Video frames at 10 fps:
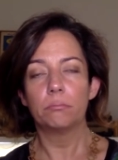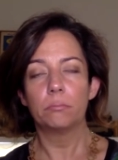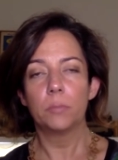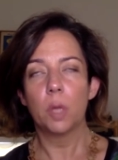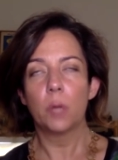
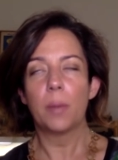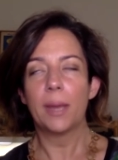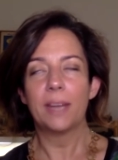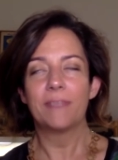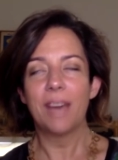Not my
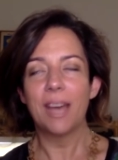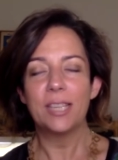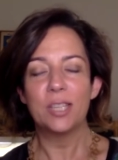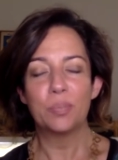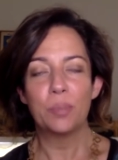
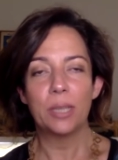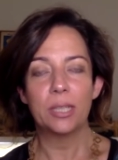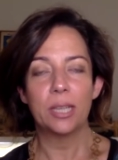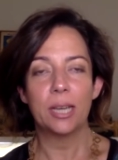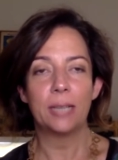advice,
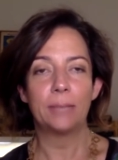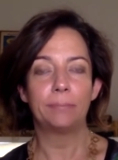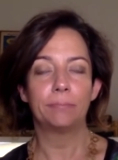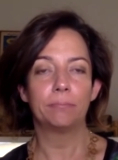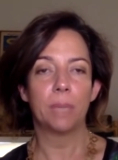but
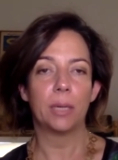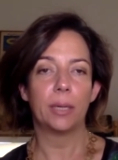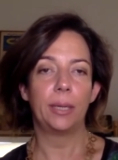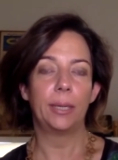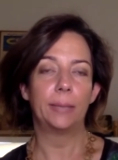
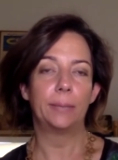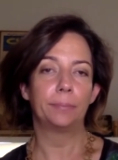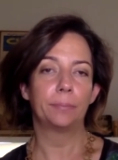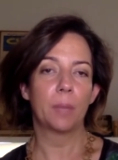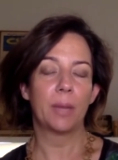
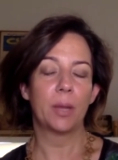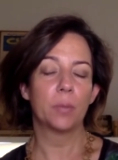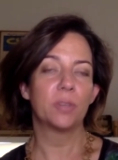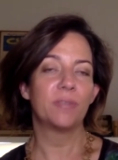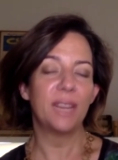my
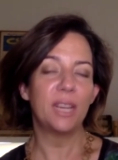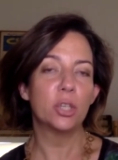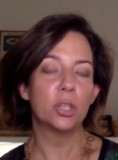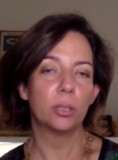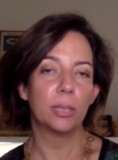
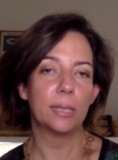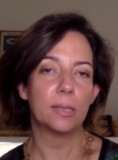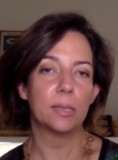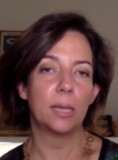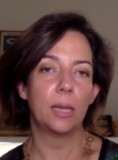observation, let's
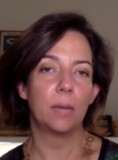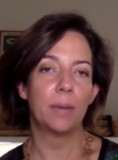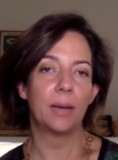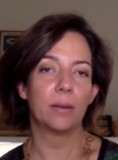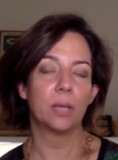say,
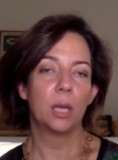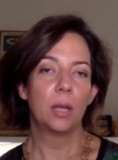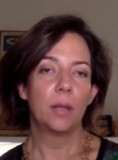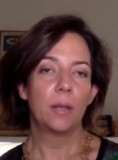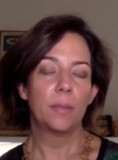about
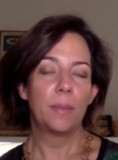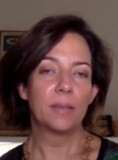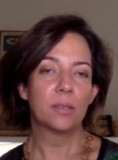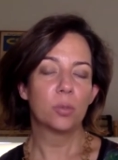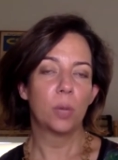the
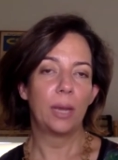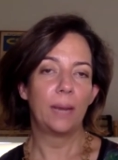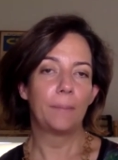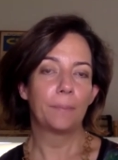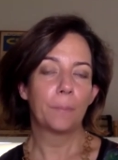best
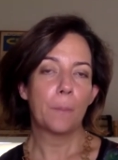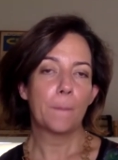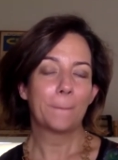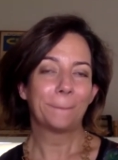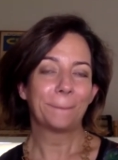way
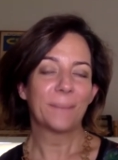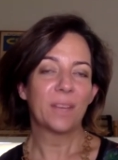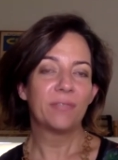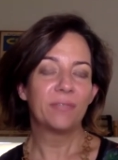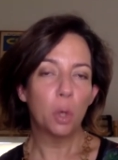
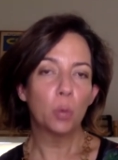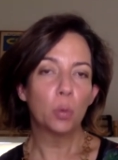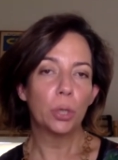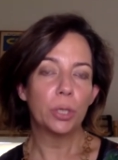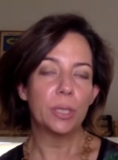
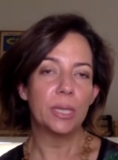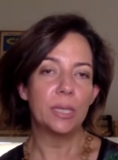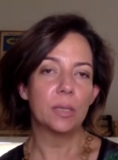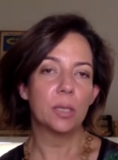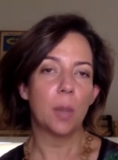forward
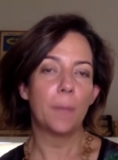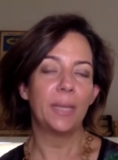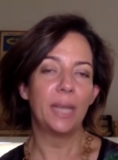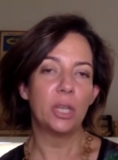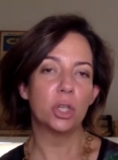is a
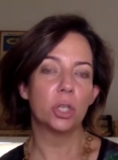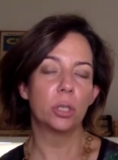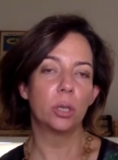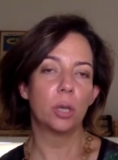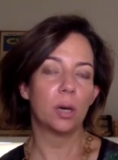
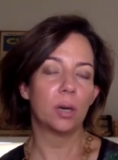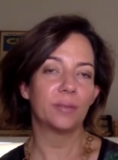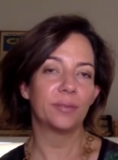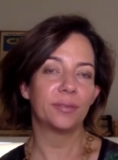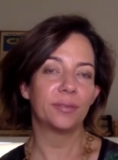combination of